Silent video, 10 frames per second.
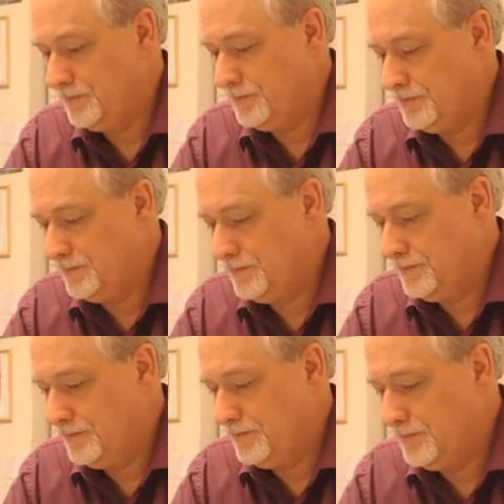
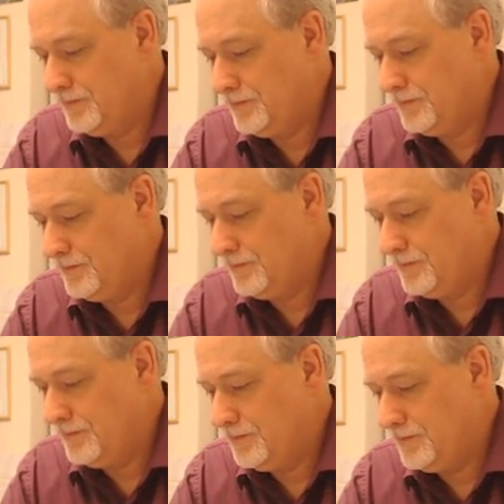
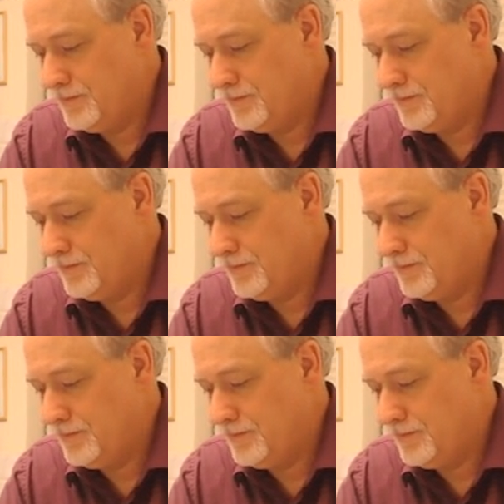Nobody speaks.